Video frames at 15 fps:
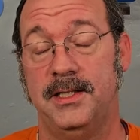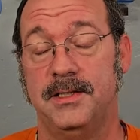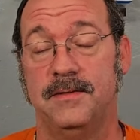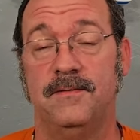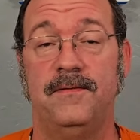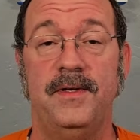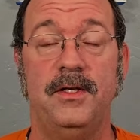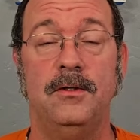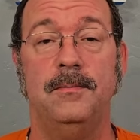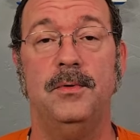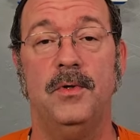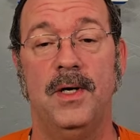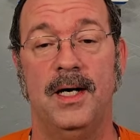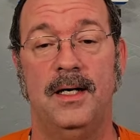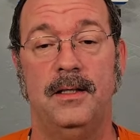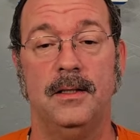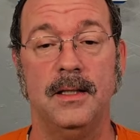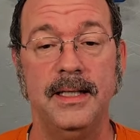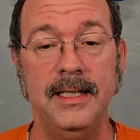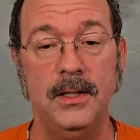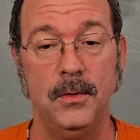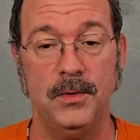is available on
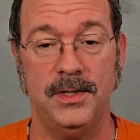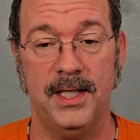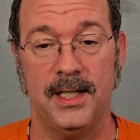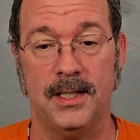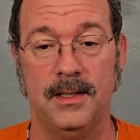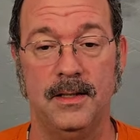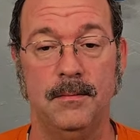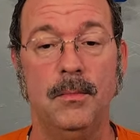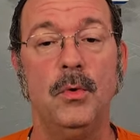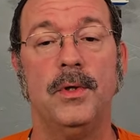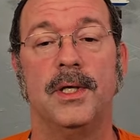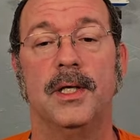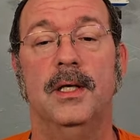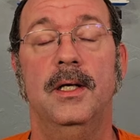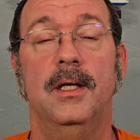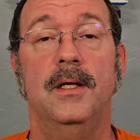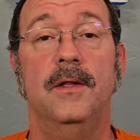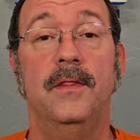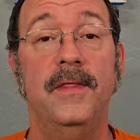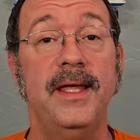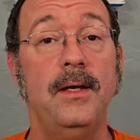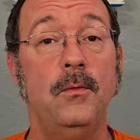Lido deck in the morning.
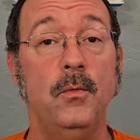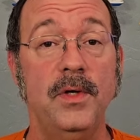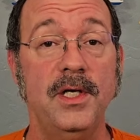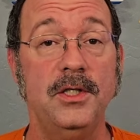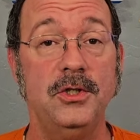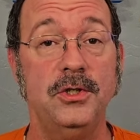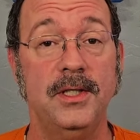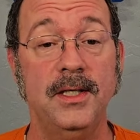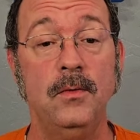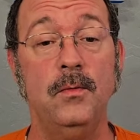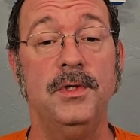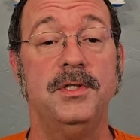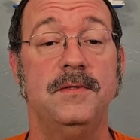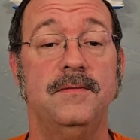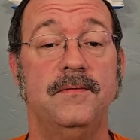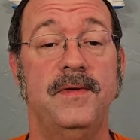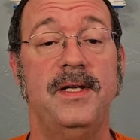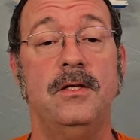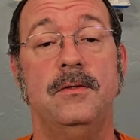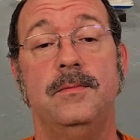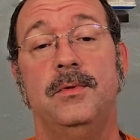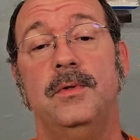They wish it was
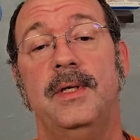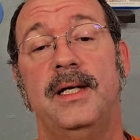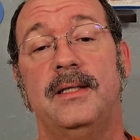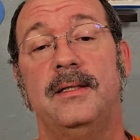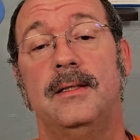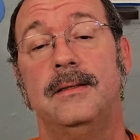available at the